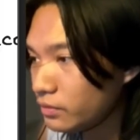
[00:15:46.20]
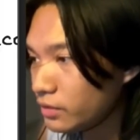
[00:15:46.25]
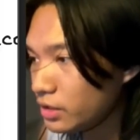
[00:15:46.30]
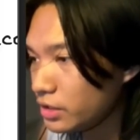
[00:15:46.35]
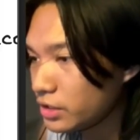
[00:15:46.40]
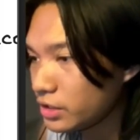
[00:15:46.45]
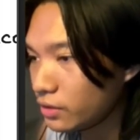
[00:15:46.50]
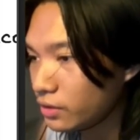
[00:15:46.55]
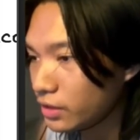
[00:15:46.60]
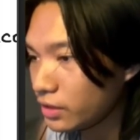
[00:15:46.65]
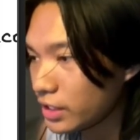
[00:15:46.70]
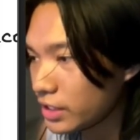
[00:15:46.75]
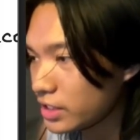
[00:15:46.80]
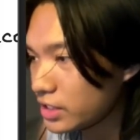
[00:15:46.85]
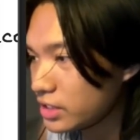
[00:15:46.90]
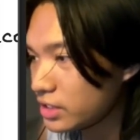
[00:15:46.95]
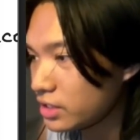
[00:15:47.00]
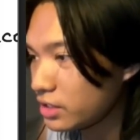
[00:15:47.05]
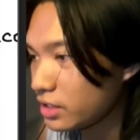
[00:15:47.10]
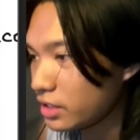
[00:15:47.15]
So
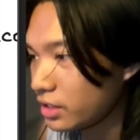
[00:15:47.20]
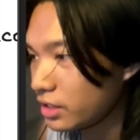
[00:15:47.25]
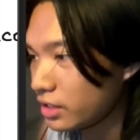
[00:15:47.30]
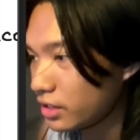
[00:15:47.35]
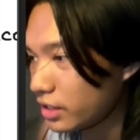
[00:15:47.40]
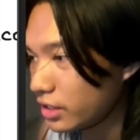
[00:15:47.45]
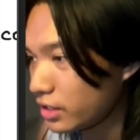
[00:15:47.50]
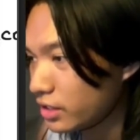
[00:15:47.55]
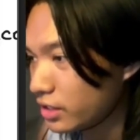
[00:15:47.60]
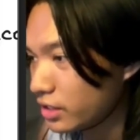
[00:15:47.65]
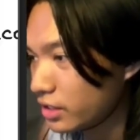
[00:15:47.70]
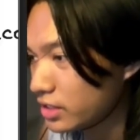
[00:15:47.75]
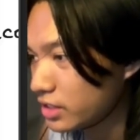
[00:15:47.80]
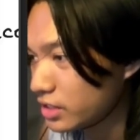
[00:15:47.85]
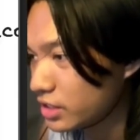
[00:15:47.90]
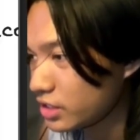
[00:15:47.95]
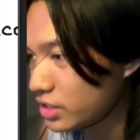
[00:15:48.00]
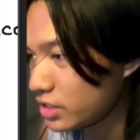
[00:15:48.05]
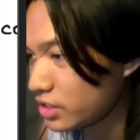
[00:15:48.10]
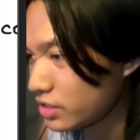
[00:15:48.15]
let's
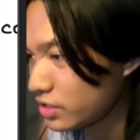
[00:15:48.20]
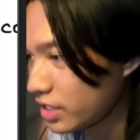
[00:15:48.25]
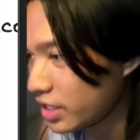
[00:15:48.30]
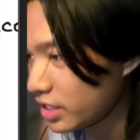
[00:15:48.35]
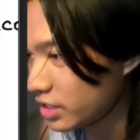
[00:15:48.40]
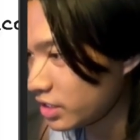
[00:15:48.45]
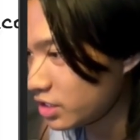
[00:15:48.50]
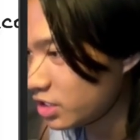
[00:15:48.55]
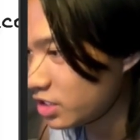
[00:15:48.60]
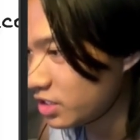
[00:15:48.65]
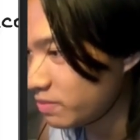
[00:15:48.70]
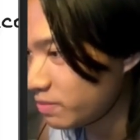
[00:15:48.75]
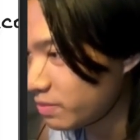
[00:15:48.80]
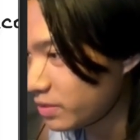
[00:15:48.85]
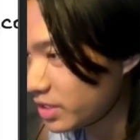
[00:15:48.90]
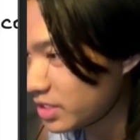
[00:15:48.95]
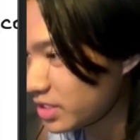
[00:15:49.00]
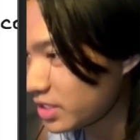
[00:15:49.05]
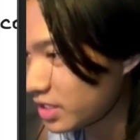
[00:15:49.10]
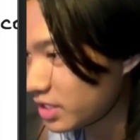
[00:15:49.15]
honestly just try
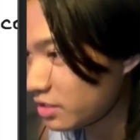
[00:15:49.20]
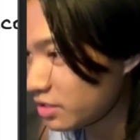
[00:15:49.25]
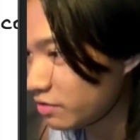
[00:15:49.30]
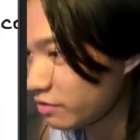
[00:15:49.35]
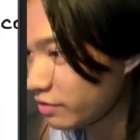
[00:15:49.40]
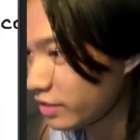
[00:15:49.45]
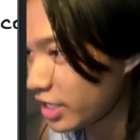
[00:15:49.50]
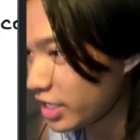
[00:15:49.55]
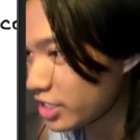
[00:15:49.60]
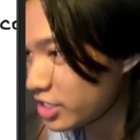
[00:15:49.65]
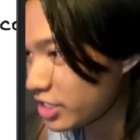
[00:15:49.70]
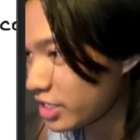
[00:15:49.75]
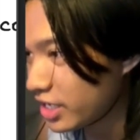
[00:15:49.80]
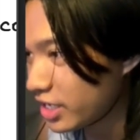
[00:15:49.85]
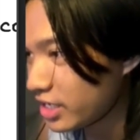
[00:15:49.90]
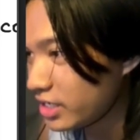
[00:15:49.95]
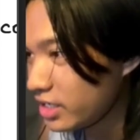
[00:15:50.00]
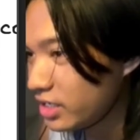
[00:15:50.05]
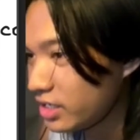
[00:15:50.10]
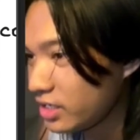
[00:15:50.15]
3.6 flash
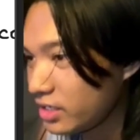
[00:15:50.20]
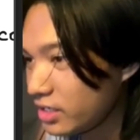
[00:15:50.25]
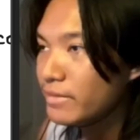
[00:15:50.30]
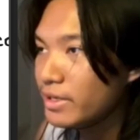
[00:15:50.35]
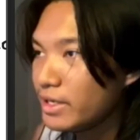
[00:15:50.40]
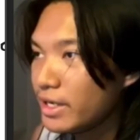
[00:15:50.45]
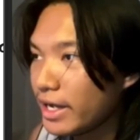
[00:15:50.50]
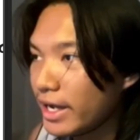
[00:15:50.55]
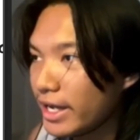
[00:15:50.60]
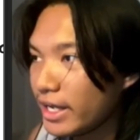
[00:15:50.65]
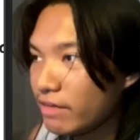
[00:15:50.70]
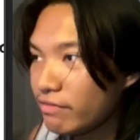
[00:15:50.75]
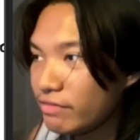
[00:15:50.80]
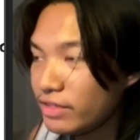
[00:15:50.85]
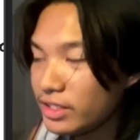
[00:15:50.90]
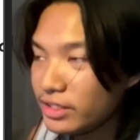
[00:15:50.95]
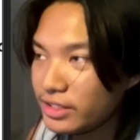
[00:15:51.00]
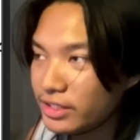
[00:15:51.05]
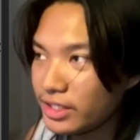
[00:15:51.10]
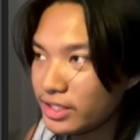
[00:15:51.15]
height. I
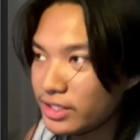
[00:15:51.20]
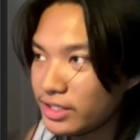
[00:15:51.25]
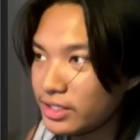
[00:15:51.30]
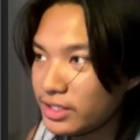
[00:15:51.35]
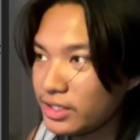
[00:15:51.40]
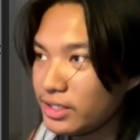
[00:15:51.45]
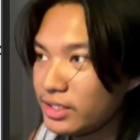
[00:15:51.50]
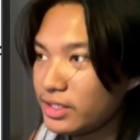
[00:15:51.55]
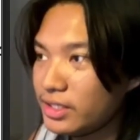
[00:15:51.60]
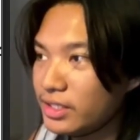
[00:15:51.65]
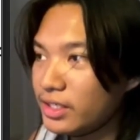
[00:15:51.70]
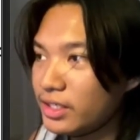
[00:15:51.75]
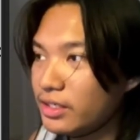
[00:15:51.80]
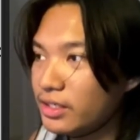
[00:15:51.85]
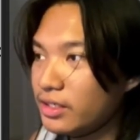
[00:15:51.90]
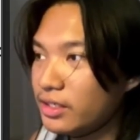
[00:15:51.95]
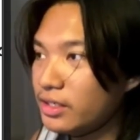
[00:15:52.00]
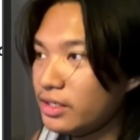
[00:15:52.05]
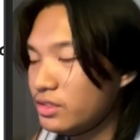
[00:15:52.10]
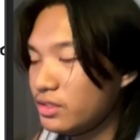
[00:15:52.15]
haven't tested
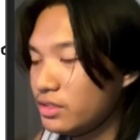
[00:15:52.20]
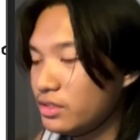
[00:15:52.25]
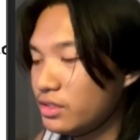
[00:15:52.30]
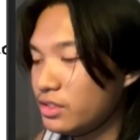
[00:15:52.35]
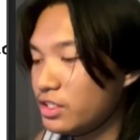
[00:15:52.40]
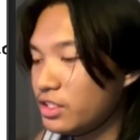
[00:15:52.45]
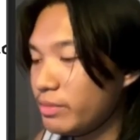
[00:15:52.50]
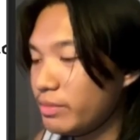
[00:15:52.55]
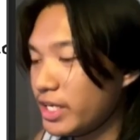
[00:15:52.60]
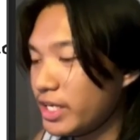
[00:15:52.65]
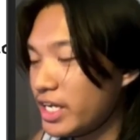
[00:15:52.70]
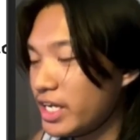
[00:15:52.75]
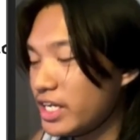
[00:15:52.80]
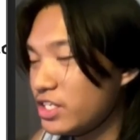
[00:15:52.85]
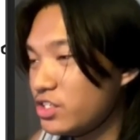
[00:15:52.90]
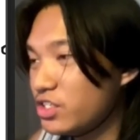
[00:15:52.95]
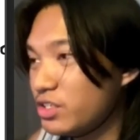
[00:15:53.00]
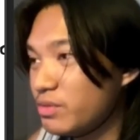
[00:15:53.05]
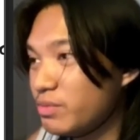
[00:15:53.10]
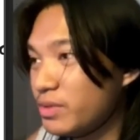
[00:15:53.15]
Gemini
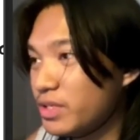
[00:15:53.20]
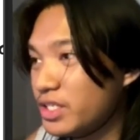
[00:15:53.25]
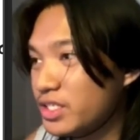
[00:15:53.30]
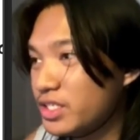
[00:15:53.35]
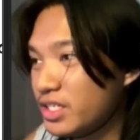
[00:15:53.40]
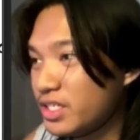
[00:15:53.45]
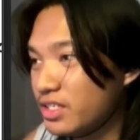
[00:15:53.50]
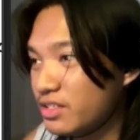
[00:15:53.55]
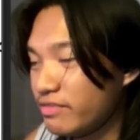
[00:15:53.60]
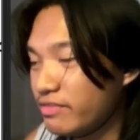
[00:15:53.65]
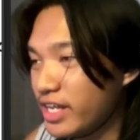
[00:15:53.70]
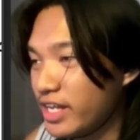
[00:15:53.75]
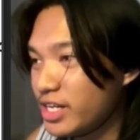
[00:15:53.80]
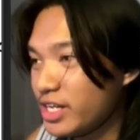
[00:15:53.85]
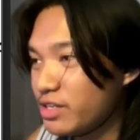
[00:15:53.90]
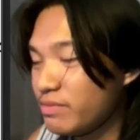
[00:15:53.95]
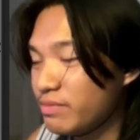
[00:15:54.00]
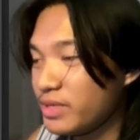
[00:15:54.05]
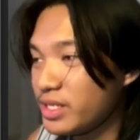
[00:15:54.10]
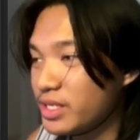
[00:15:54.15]
3.6
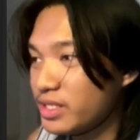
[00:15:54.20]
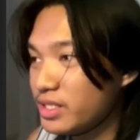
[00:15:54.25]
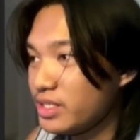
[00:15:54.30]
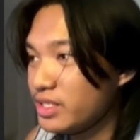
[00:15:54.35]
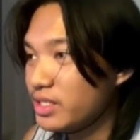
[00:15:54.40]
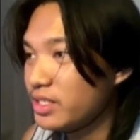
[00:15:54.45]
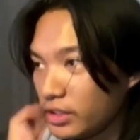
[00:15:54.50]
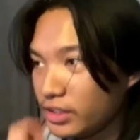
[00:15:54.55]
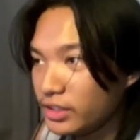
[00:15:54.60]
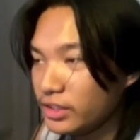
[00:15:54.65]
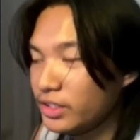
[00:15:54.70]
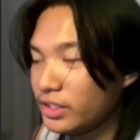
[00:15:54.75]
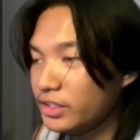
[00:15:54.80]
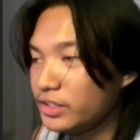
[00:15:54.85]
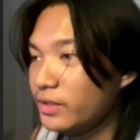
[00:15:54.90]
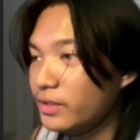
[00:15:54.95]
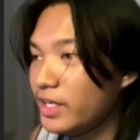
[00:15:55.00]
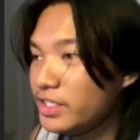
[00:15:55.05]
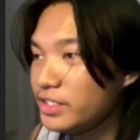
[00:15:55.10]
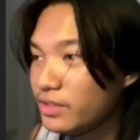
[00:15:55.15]
flash, but
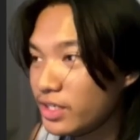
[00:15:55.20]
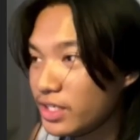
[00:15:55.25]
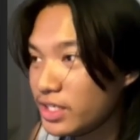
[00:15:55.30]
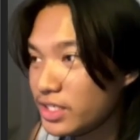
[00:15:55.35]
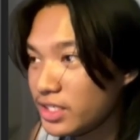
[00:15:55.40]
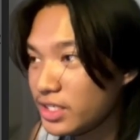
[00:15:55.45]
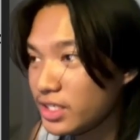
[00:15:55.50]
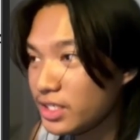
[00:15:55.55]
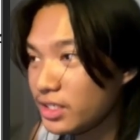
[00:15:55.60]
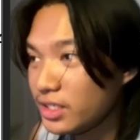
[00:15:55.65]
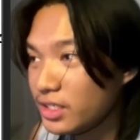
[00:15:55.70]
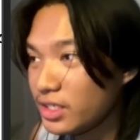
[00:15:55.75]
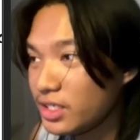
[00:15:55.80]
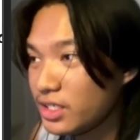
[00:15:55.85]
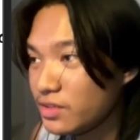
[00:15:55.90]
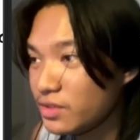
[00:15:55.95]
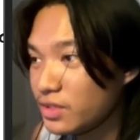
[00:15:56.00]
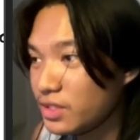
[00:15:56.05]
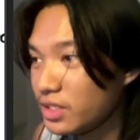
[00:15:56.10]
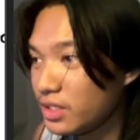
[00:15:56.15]
so as you can see, it
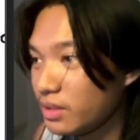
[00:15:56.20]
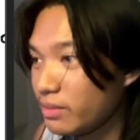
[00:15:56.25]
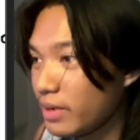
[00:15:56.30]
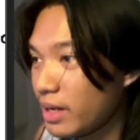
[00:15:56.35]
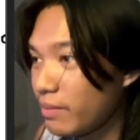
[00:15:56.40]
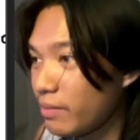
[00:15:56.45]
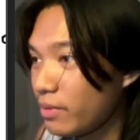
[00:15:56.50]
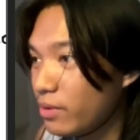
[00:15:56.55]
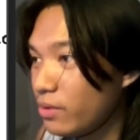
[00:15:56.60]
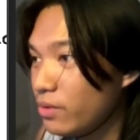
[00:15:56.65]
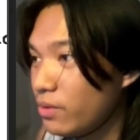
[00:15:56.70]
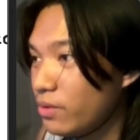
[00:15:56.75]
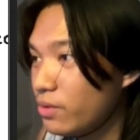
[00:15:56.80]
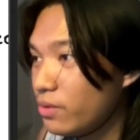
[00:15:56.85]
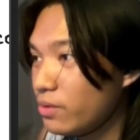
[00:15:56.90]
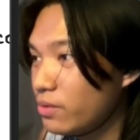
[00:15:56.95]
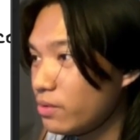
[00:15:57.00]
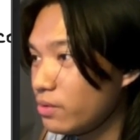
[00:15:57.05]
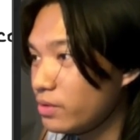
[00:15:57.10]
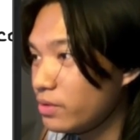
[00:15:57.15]
is reading the map.
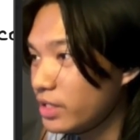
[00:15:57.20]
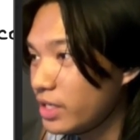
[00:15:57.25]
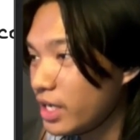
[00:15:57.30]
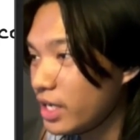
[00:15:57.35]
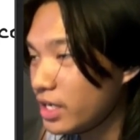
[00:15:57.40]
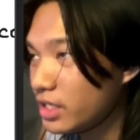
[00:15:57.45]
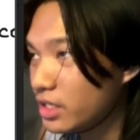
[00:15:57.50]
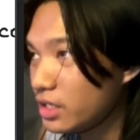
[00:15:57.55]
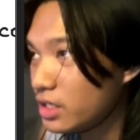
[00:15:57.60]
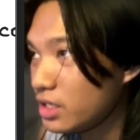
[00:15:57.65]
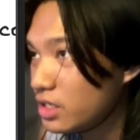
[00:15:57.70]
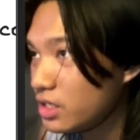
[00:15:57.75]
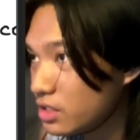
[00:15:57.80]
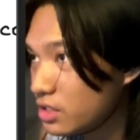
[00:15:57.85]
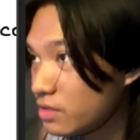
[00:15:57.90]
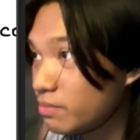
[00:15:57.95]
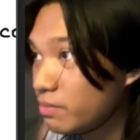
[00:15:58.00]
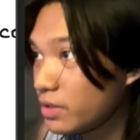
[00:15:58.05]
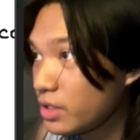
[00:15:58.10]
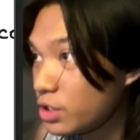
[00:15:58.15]
Oh yeah, it
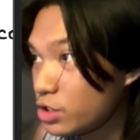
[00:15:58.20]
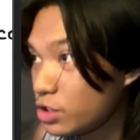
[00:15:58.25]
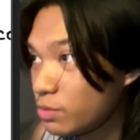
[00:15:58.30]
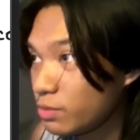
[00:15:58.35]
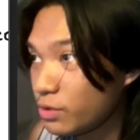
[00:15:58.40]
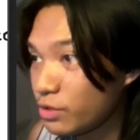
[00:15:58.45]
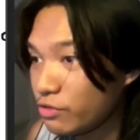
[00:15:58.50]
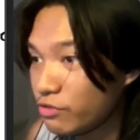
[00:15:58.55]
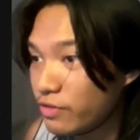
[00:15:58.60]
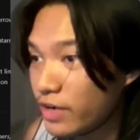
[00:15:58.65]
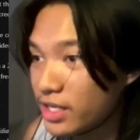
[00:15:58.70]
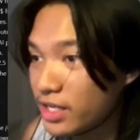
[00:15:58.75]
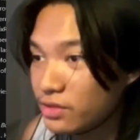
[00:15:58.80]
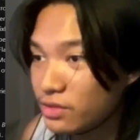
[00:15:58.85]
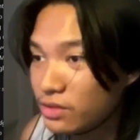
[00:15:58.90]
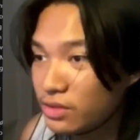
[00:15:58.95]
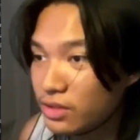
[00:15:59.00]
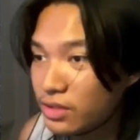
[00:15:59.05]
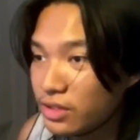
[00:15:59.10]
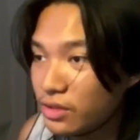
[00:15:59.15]
is much more
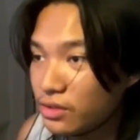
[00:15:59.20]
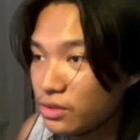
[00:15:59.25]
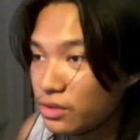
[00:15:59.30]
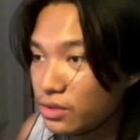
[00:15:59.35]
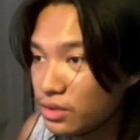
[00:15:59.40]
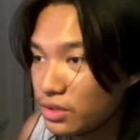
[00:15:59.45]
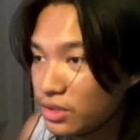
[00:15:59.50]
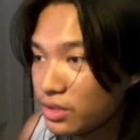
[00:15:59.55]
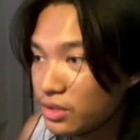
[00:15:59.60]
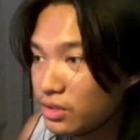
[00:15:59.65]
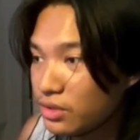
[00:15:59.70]
faster than others.